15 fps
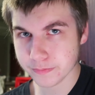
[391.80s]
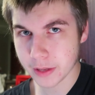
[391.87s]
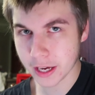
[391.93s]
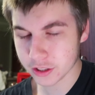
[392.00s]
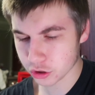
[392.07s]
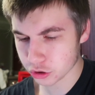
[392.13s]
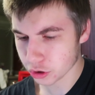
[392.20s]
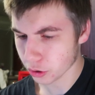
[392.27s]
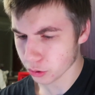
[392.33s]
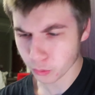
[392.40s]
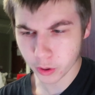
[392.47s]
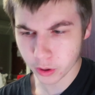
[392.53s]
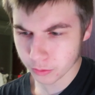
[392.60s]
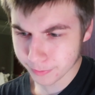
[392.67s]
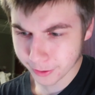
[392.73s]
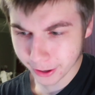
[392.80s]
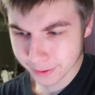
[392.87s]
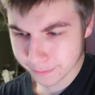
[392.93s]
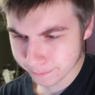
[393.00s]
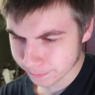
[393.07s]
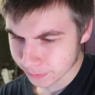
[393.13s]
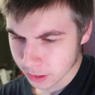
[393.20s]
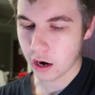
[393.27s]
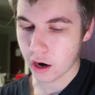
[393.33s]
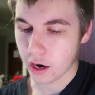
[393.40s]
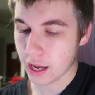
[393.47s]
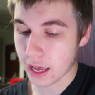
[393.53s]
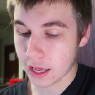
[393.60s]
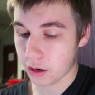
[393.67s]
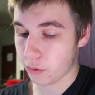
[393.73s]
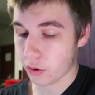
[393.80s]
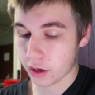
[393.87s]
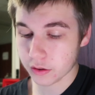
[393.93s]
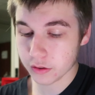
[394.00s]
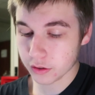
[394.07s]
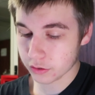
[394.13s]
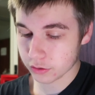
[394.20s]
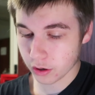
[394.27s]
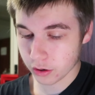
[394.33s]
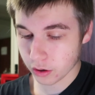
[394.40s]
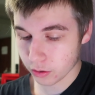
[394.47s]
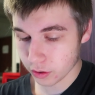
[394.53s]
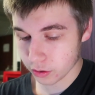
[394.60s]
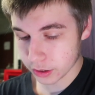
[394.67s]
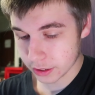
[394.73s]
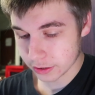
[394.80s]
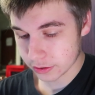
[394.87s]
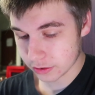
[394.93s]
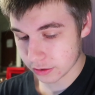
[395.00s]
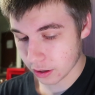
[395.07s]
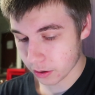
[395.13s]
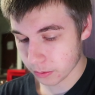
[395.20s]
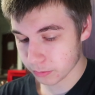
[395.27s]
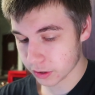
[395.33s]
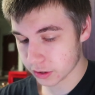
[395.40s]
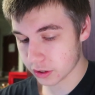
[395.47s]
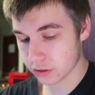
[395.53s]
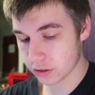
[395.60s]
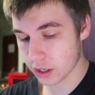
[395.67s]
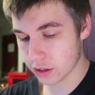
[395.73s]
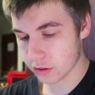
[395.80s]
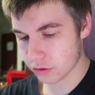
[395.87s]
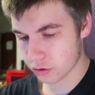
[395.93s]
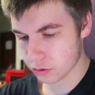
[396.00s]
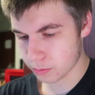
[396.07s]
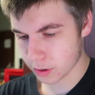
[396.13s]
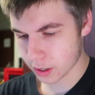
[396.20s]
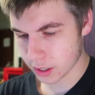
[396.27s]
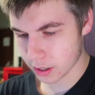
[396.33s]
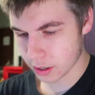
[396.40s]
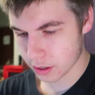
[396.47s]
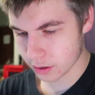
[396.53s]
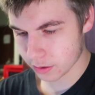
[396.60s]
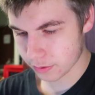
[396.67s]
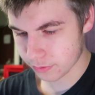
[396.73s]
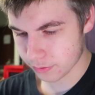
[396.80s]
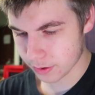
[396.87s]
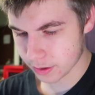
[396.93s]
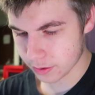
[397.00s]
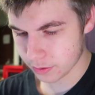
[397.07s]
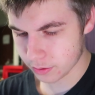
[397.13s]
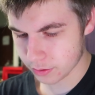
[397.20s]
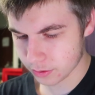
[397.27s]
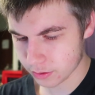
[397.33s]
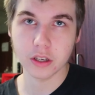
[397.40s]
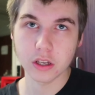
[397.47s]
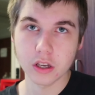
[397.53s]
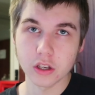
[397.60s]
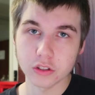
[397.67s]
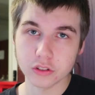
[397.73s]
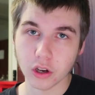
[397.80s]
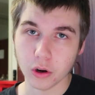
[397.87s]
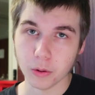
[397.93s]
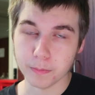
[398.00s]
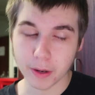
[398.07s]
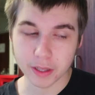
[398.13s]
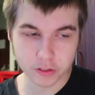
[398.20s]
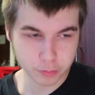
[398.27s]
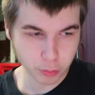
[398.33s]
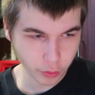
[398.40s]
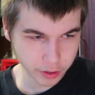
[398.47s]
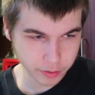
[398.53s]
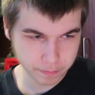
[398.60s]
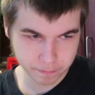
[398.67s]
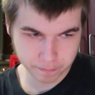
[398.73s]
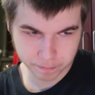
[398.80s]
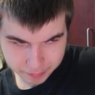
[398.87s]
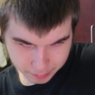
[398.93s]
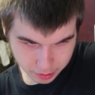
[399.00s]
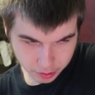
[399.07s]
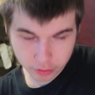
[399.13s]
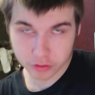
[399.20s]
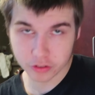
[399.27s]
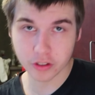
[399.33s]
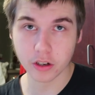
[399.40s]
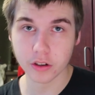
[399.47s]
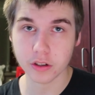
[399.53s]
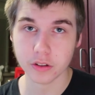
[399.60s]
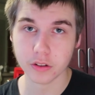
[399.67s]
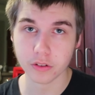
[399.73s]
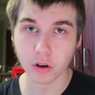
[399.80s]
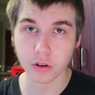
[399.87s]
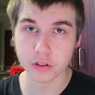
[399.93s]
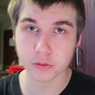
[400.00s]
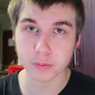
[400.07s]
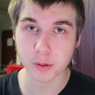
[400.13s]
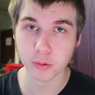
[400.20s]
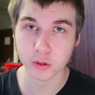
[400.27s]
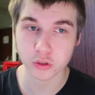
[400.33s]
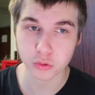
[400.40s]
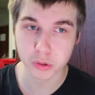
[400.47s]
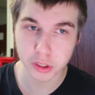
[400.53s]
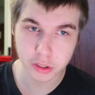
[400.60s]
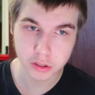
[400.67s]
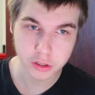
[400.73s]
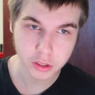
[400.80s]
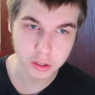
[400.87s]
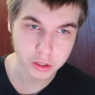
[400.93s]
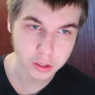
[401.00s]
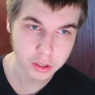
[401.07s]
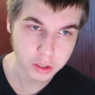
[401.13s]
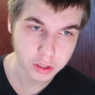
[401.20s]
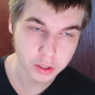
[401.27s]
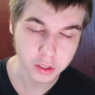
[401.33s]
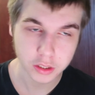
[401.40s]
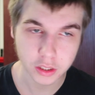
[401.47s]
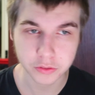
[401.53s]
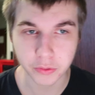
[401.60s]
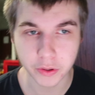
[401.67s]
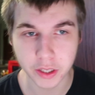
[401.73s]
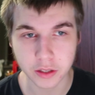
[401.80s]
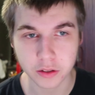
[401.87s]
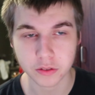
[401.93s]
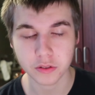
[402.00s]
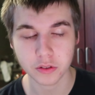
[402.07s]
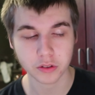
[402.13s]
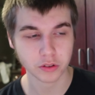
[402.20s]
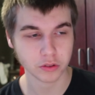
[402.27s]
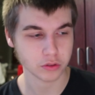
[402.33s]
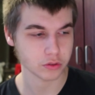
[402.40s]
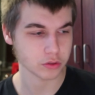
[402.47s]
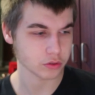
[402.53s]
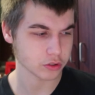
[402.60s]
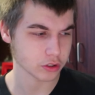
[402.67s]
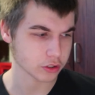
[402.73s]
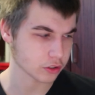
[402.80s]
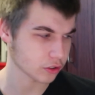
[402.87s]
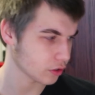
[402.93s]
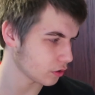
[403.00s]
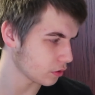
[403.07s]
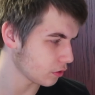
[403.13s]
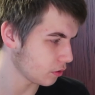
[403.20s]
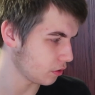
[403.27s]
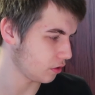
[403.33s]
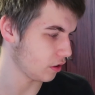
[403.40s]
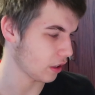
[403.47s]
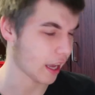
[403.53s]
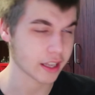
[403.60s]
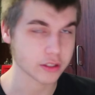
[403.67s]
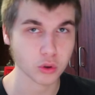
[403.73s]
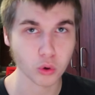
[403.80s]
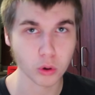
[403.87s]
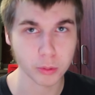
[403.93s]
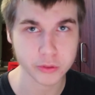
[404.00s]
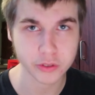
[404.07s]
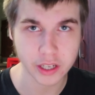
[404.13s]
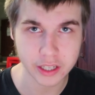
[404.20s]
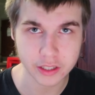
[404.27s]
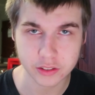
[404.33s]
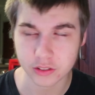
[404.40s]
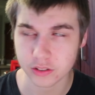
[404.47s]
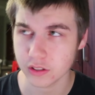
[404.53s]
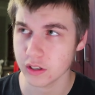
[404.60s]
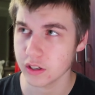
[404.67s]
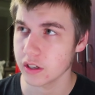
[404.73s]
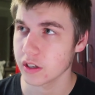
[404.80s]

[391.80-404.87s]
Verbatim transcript: hate's a strong word, right? Alright, anyway, these are all the lists. Let's just get into my, defense. So, by this point, you can see all these people on Twitter. It's freaking just... has horrible takes,